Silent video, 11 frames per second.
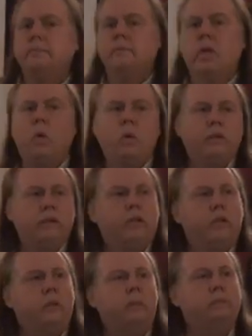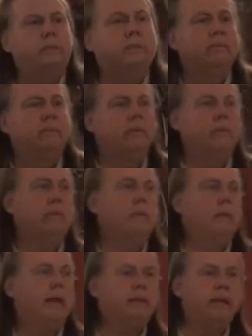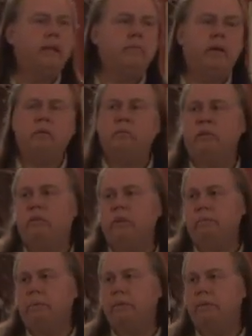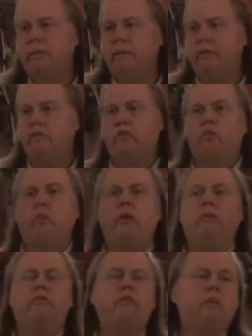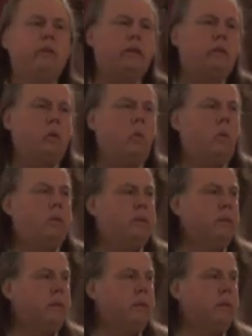The old and the new. I take him out of my Jeep to run in the field like the old.